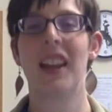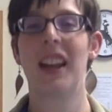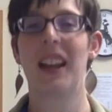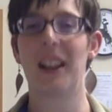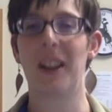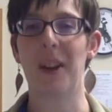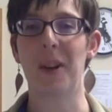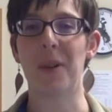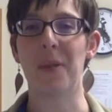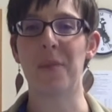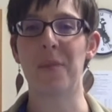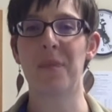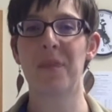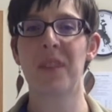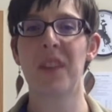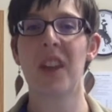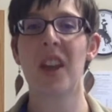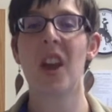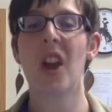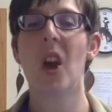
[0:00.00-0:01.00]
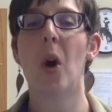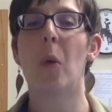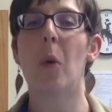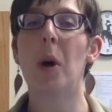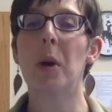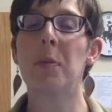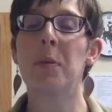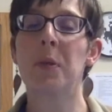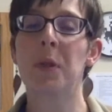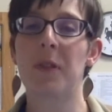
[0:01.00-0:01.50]
Hello.
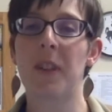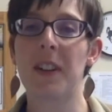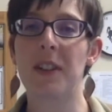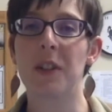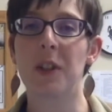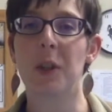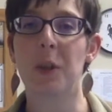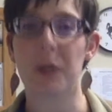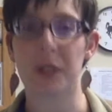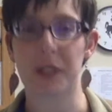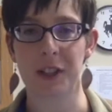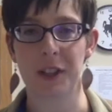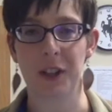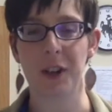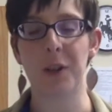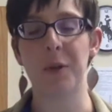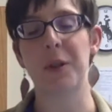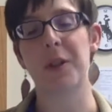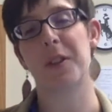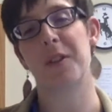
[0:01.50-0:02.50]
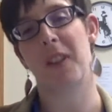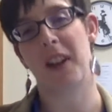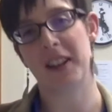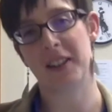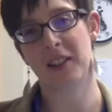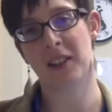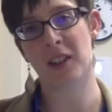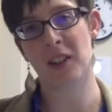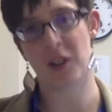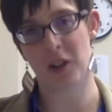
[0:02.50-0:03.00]
Welcome to Advisor Quick Start with
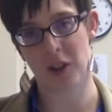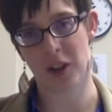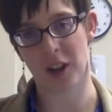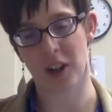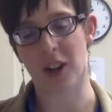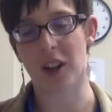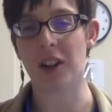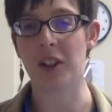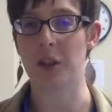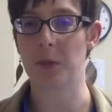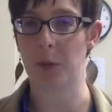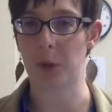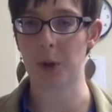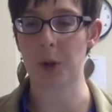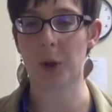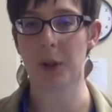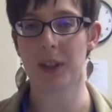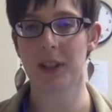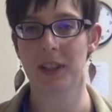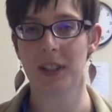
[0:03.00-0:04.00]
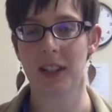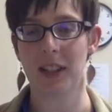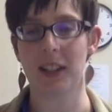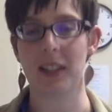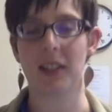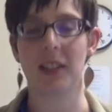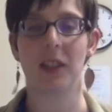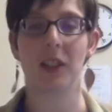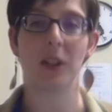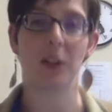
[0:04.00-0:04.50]
Advising Career and Exploratory Studies
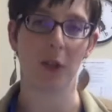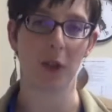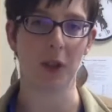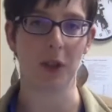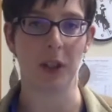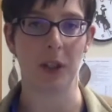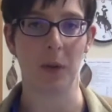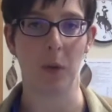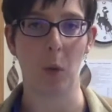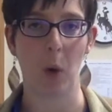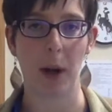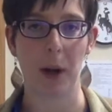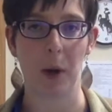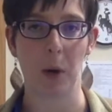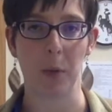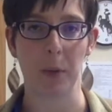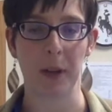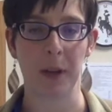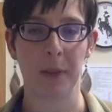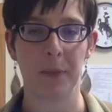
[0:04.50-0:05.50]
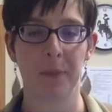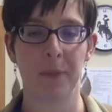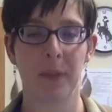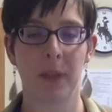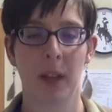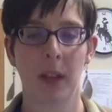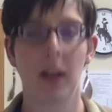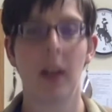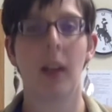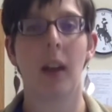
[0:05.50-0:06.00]
at the University of Wyoming.
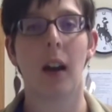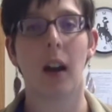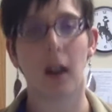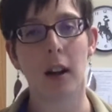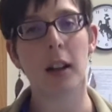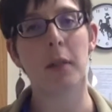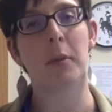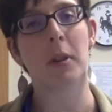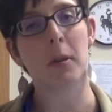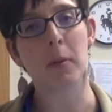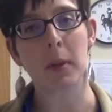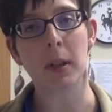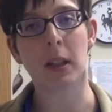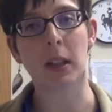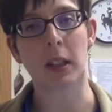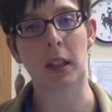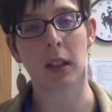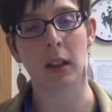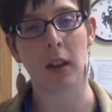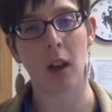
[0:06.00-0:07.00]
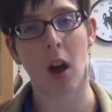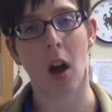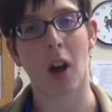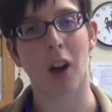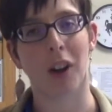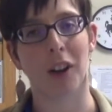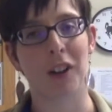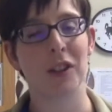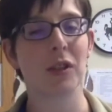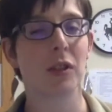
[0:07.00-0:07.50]
Our name can be a little
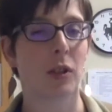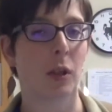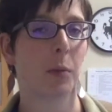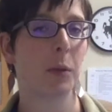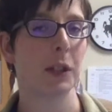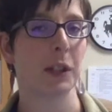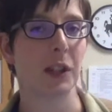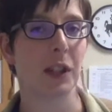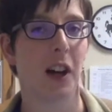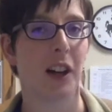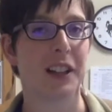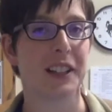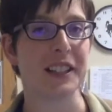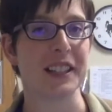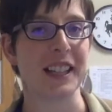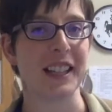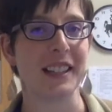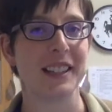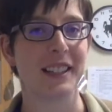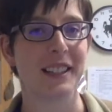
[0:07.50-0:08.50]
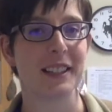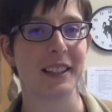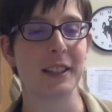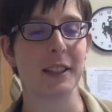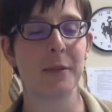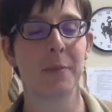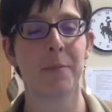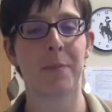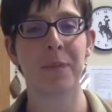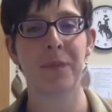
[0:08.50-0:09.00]
long, so please call us ACES.
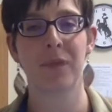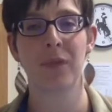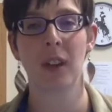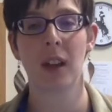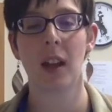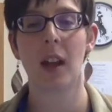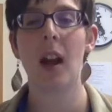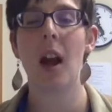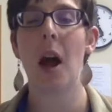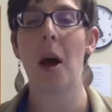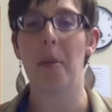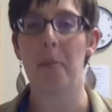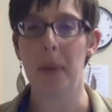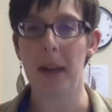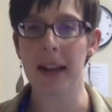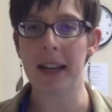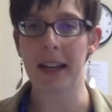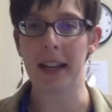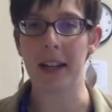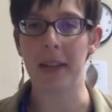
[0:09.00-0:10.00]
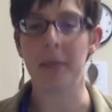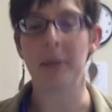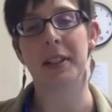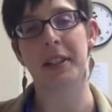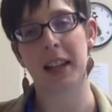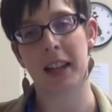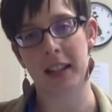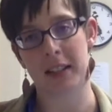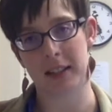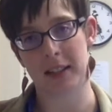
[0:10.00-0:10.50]
My name is
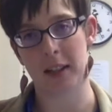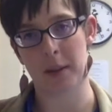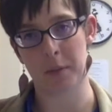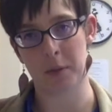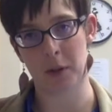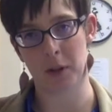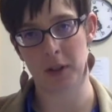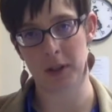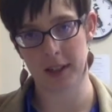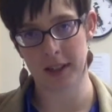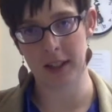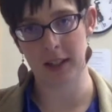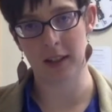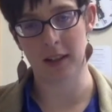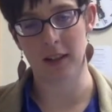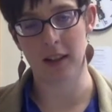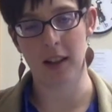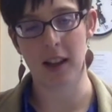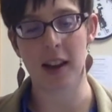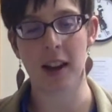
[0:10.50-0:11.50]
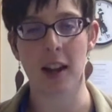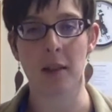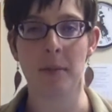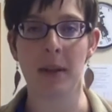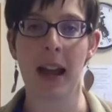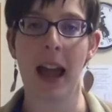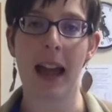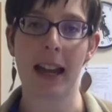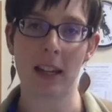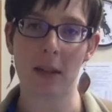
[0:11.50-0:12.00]
Ann Stebner Steele, and I am an
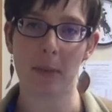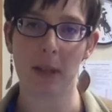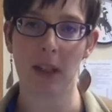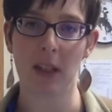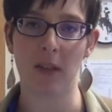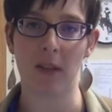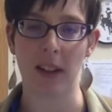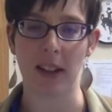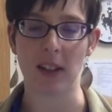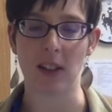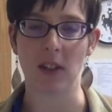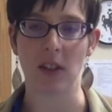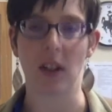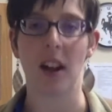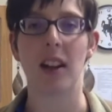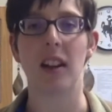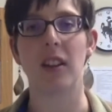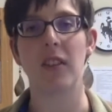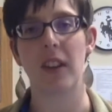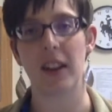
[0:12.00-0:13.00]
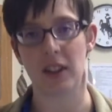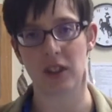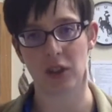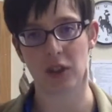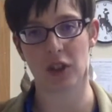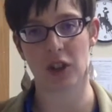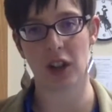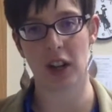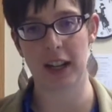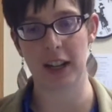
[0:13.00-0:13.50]
academic advisor and advisor
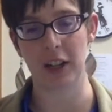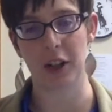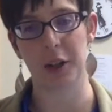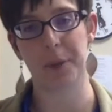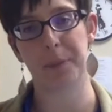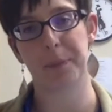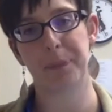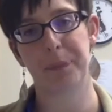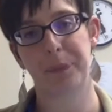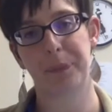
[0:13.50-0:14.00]
trainer.